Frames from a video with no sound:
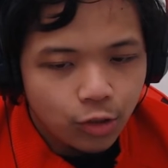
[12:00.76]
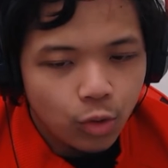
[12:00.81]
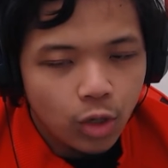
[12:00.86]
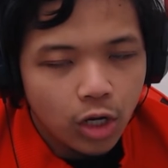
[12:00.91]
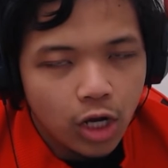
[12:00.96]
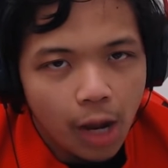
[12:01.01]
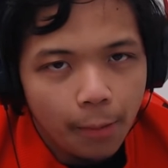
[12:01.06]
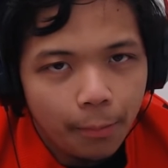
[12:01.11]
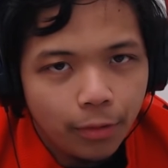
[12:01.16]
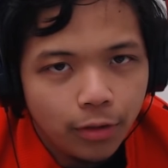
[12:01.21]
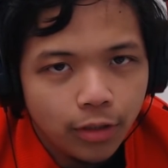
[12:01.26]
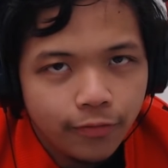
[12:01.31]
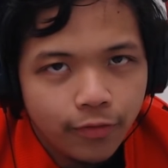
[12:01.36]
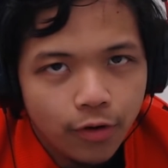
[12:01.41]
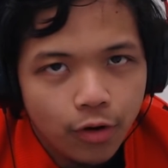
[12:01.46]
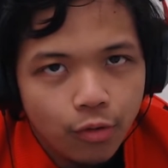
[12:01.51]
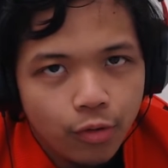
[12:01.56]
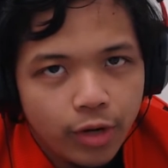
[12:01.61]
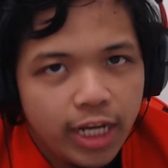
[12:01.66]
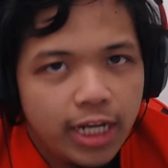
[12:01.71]
do a couple of
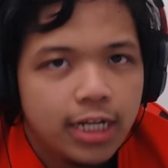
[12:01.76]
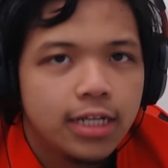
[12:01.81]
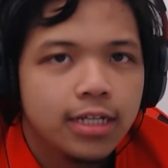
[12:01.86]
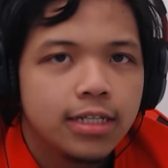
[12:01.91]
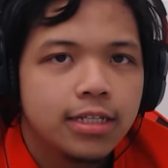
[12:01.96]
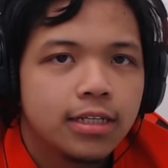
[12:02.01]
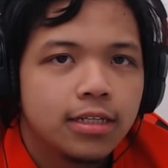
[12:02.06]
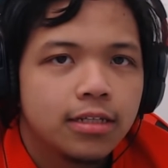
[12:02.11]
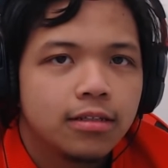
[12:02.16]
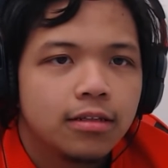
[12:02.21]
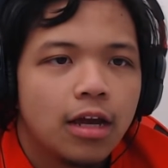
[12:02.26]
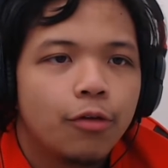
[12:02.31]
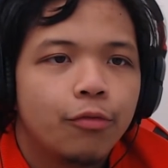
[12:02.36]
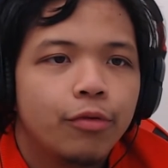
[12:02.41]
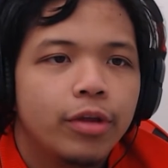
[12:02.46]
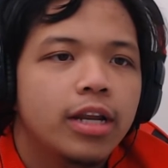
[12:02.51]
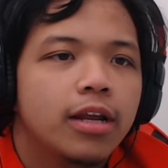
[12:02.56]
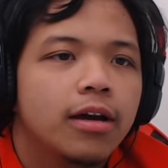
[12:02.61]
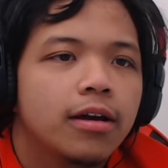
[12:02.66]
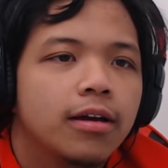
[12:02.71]
arenas,
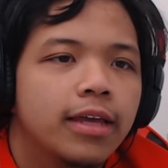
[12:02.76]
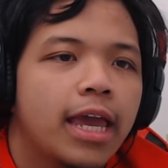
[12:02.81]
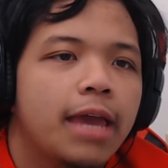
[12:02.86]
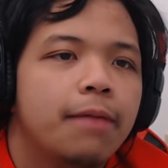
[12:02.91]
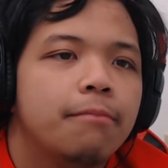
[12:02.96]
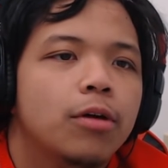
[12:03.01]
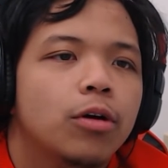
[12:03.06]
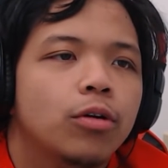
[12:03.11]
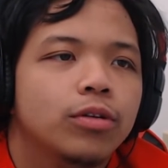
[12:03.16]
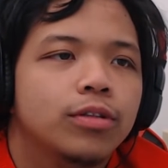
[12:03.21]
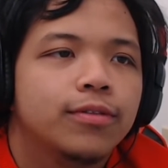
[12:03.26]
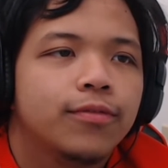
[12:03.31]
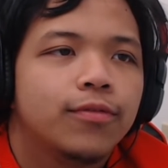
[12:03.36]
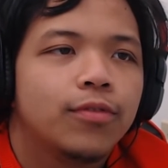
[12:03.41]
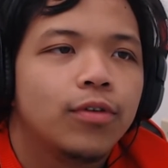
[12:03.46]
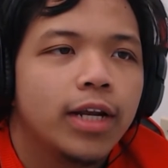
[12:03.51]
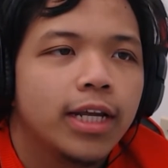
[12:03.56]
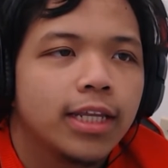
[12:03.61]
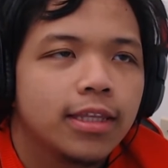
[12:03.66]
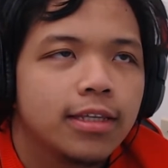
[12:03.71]
arena game modes
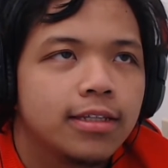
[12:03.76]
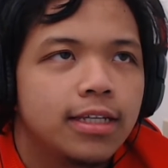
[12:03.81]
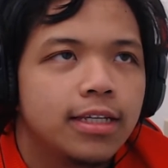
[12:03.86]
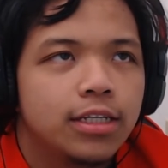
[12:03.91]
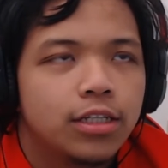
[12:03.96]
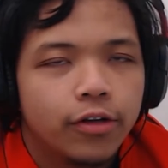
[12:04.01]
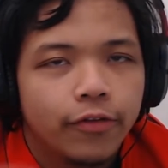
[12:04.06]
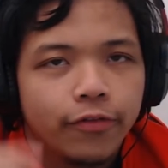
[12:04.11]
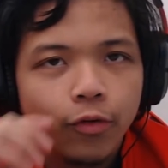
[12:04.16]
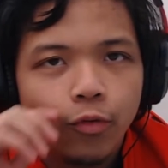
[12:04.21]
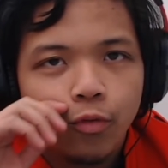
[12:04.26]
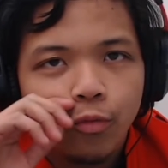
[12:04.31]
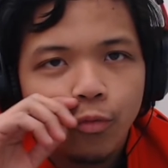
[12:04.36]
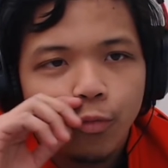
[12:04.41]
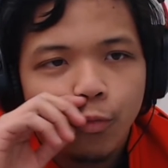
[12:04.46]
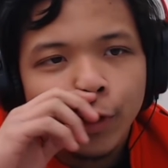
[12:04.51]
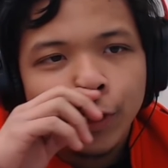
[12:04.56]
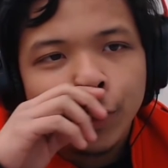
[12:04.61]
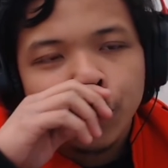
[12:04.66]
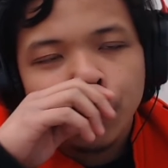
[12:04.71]
for like the season of the
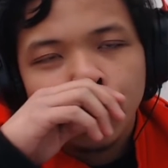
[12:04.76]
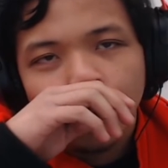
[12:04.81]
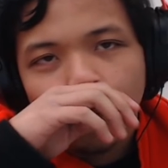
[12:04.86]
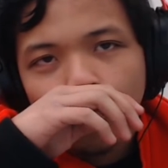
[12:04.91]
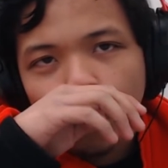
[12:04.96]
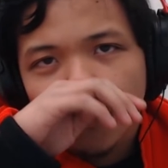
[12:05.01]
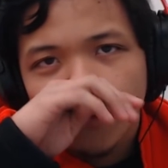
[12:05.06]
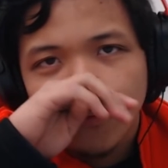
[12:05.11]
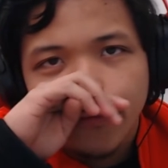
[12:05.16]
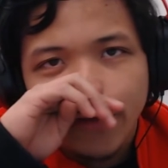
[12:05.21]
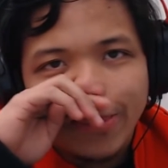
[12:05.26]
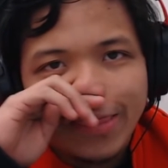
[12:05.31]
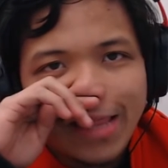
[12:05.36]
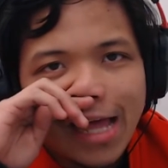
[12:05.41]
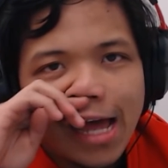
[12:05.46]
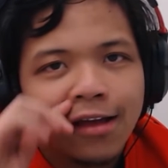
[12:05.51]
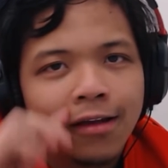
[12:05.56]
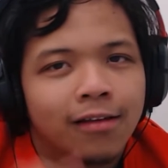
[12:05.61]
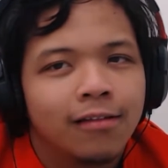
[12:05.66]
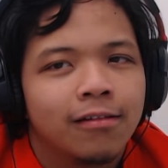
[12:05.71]
witch, the wolf, and
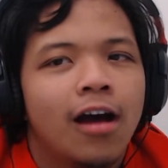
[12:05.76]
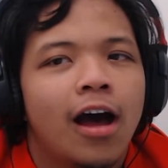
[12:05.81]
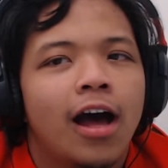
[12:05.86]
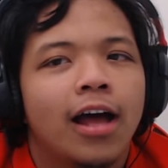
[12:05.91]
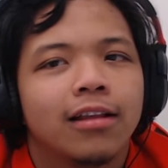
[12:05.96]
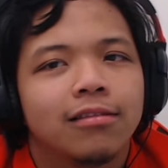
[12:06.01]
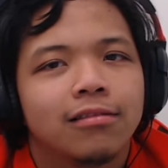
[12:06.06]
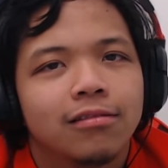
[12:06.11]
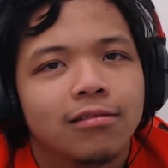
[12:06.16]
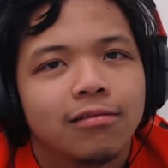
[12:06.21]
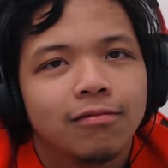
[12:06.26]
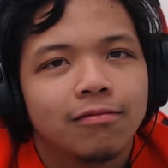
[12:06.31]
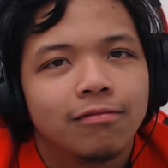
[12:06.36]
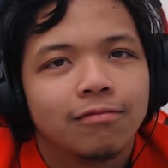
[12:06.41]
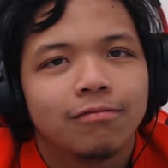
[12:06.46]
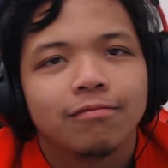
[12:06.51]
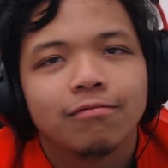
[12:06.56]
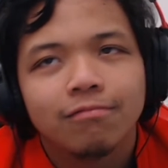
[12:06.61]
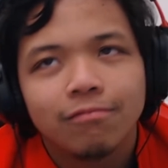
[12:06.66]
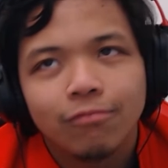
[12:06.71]
that got,
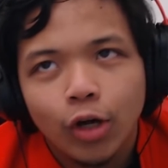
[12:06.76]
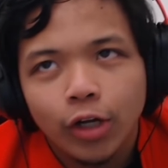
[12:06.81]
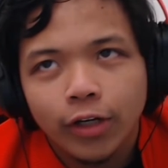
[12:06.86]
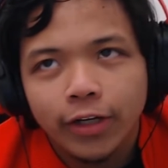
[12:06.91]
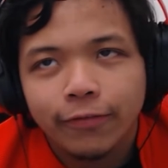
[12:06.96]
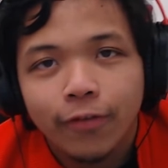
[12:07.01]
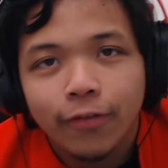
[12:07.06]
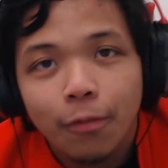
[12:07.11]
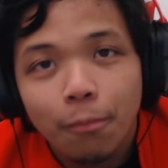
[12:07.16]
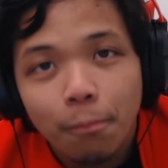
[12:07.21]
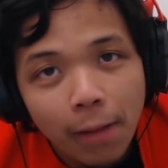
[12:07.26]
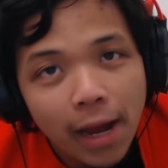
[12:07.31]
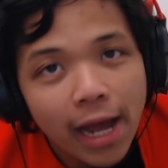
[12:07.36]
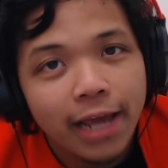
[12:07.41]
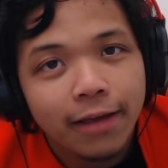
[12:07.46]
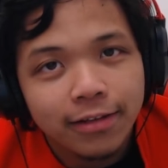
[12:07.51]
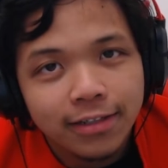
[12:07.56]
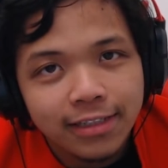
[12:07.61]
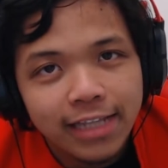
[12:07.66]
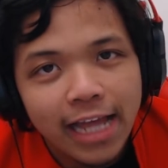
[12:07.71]
well, from
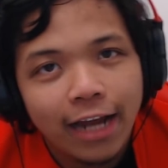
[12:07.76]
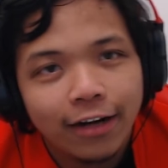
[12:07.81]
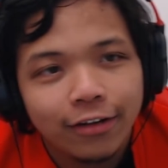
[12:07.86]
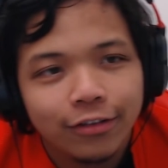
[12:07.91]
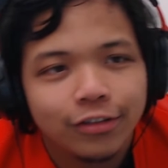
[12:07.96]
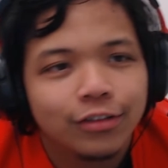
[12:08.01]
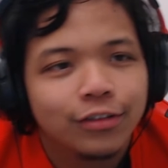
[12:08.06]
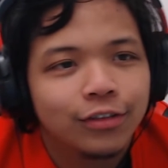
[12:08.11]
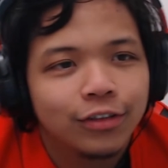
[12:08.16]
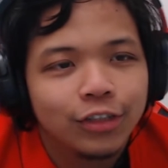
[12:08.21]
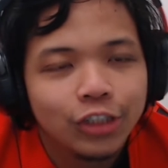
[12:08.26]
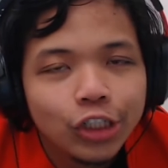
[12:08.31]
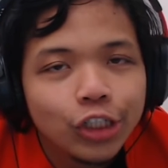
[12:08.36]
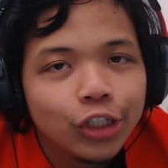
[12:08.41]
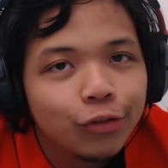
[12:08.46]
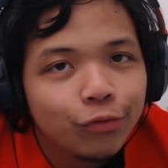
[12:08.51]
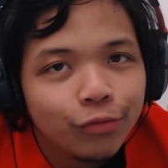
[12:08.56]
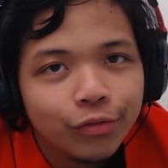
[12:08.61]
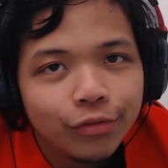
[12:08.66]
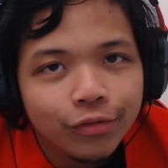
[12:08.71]
my standards,
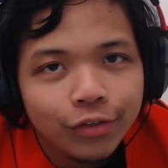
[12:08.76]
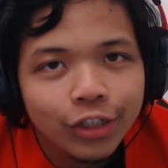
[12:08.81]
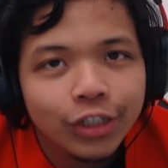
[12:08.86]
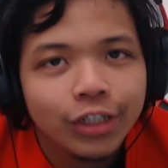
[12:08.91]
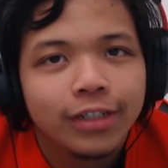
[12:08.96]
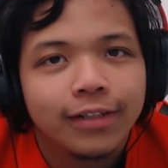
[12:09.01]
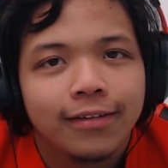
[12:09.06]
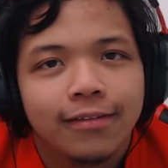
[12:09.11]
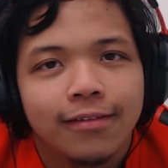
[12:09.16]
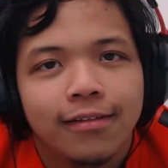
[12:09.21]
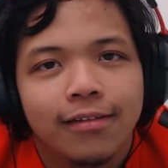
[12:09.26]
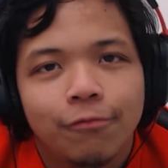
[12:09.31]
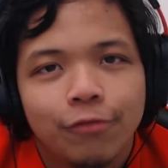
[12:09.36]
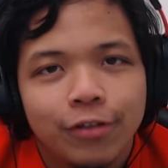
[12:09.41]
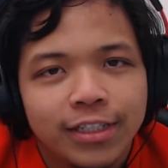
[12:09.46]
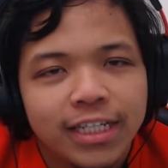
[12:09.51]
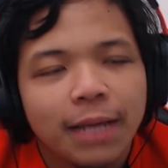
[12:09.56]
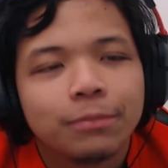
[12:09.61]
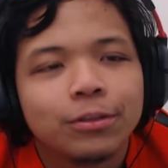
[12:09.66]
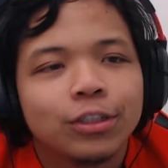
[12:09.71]
good good
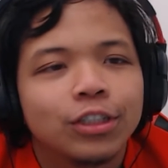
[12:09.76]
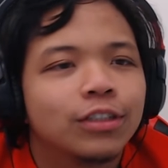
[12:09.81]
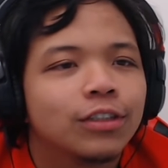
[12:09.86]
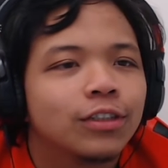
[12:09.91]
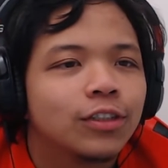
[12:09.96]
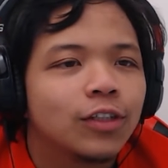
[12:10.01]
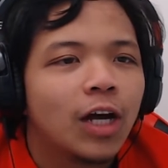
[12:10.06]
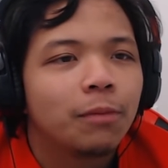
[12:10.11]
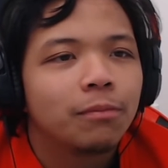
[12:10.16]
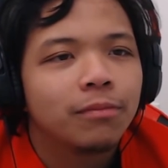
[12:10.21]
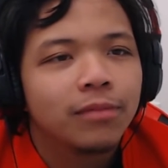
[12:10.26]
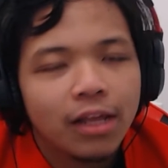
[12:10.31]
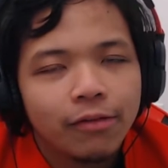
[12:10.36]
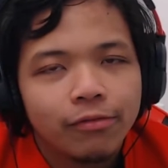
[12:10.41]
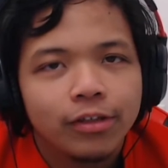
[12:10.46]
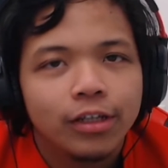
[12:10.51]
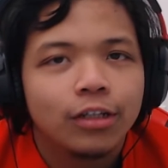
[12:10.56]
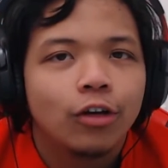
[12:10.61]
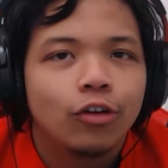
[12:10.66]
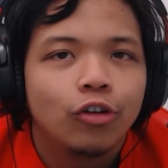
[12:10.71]
reception. So I'm
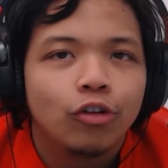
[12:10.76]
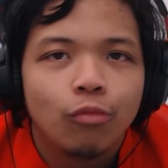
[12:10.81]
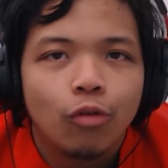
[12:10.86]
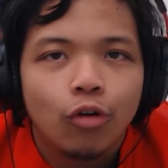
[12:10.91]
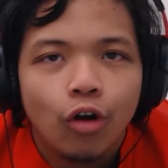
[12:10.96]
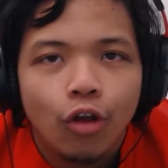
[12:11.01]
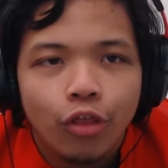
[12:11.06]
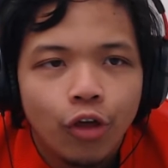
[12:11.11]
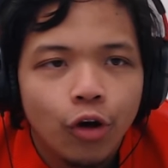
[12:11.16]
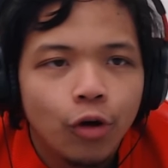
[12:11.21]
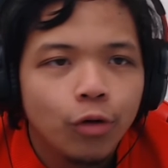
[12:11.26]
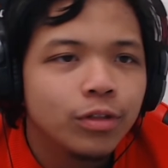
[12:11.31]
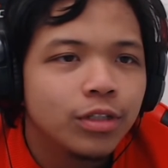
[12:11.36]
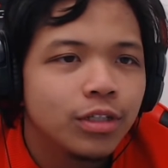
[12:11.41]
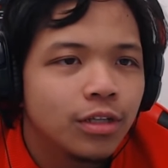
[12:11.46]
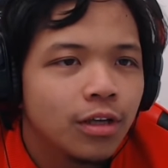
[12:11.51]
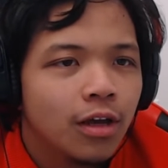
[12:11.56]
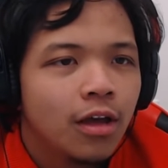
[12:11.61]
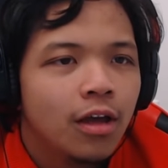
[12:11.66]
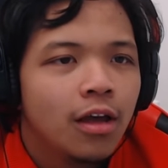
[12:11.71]
definitely gonna do more of
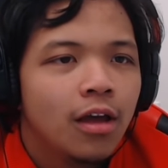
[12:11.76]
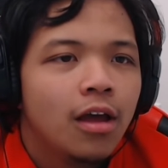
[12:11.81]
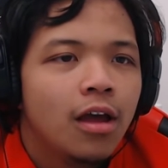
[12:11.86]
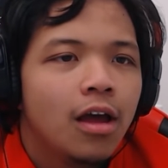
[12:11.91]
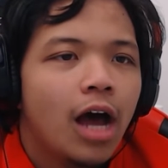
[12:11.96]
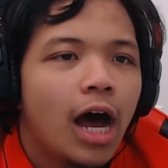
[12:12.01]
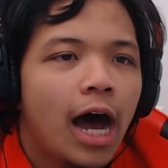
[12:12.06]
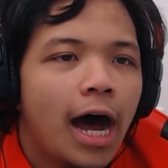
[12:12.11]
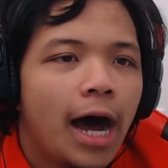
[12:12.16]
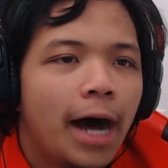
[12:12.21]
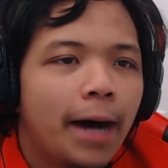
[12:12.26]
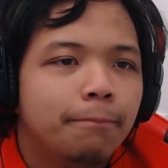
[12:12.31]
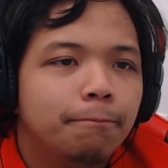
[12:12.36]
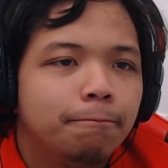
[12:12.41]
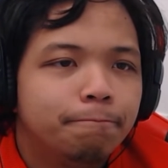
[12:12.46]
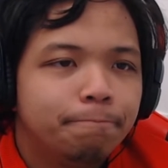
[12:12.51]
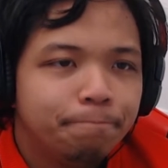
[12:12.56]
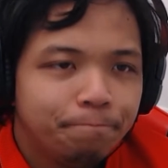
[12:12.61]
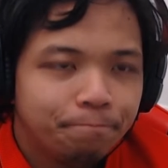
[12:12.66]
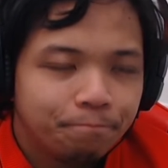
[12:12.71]
those.
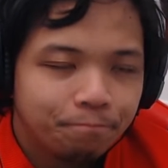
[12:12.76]
Um,